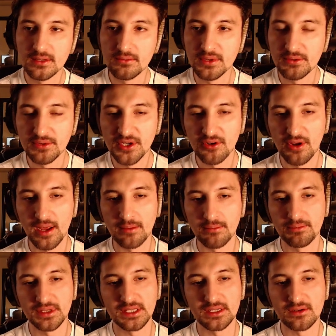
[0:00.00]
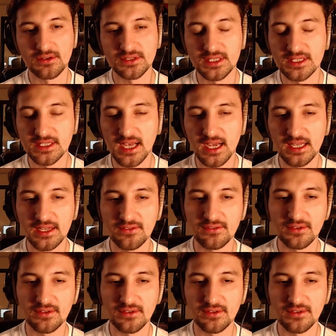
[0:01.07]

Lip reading: when we create political society